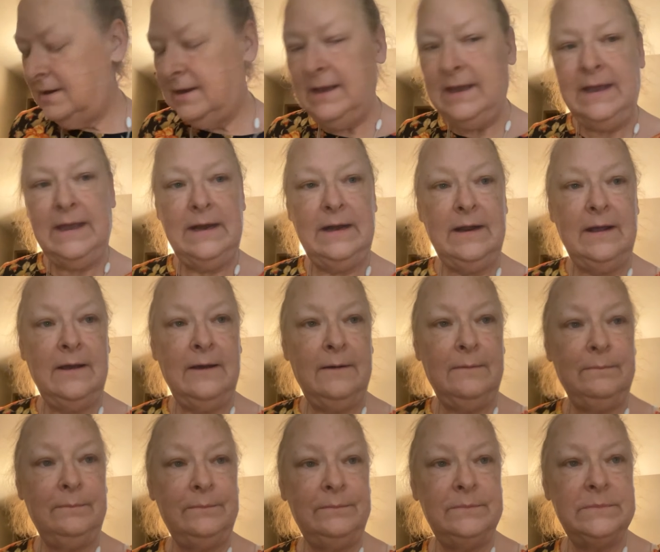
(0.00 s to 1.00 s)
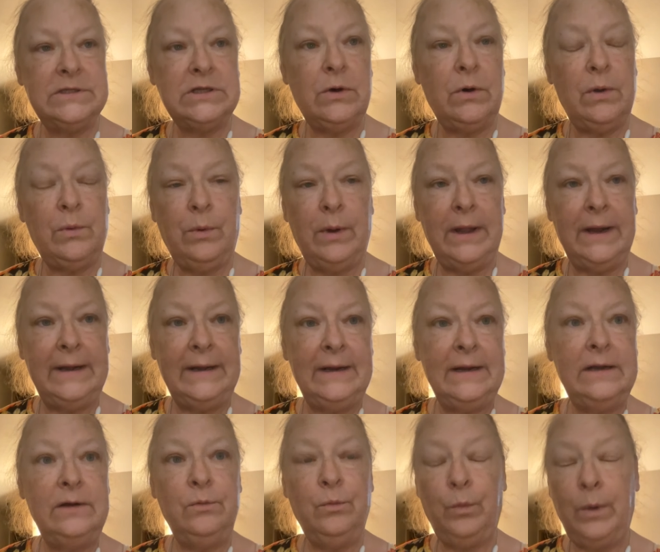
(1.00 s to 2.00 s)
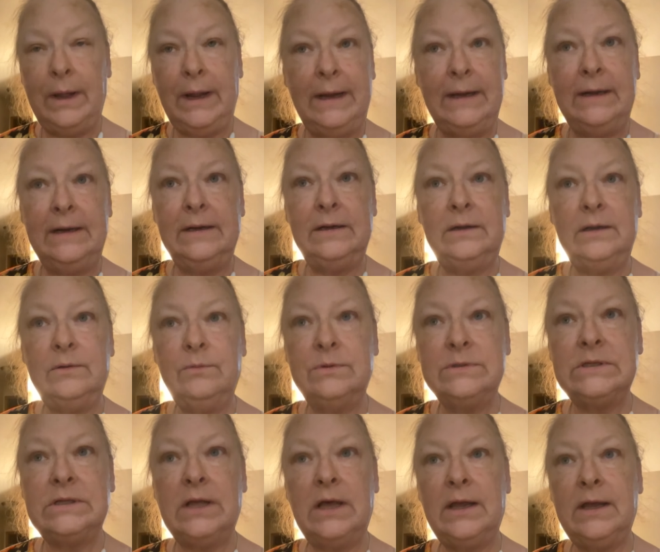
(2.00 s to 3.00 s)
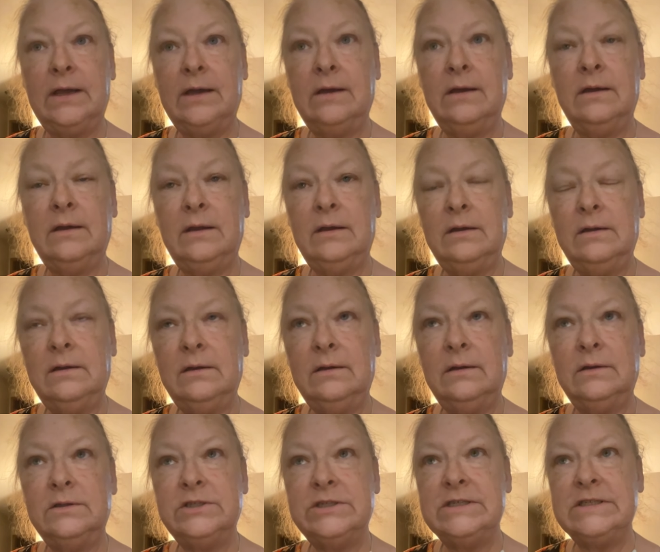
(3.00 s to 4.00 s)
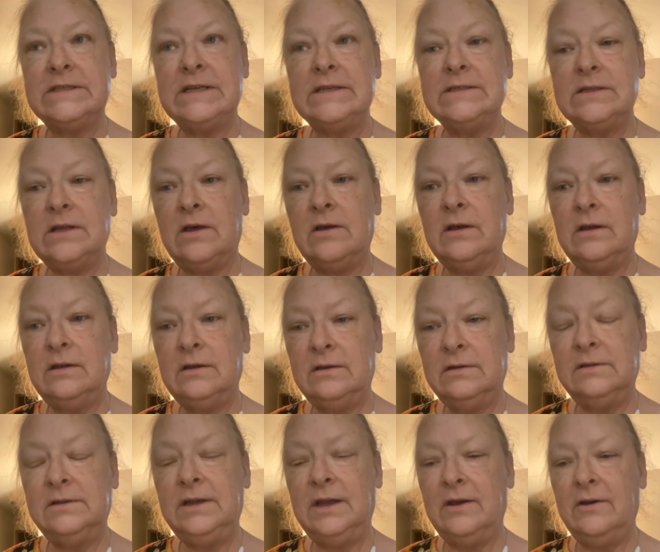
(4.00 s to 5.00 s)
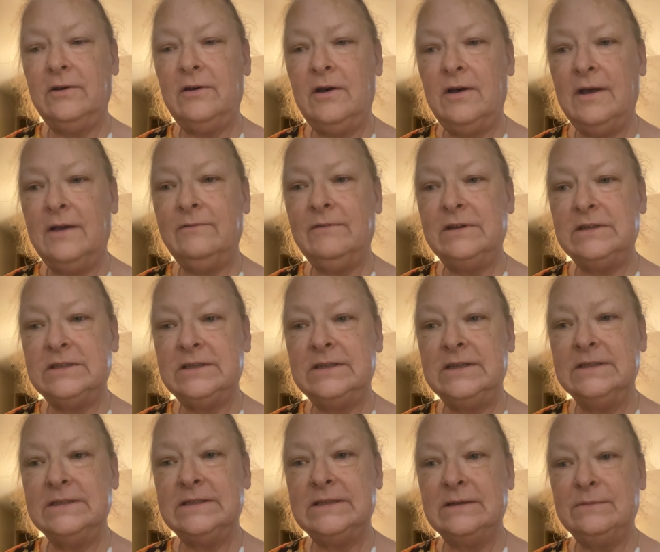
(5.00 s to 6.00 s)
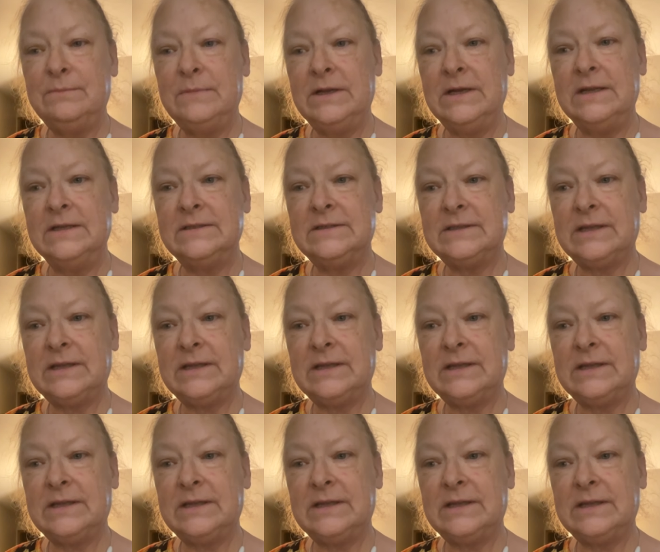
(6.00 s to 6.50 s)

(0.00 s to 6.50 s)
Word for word: And um, so I waited and waited. It was like, she says, I, you know, I'll have it to you in 10 minutes.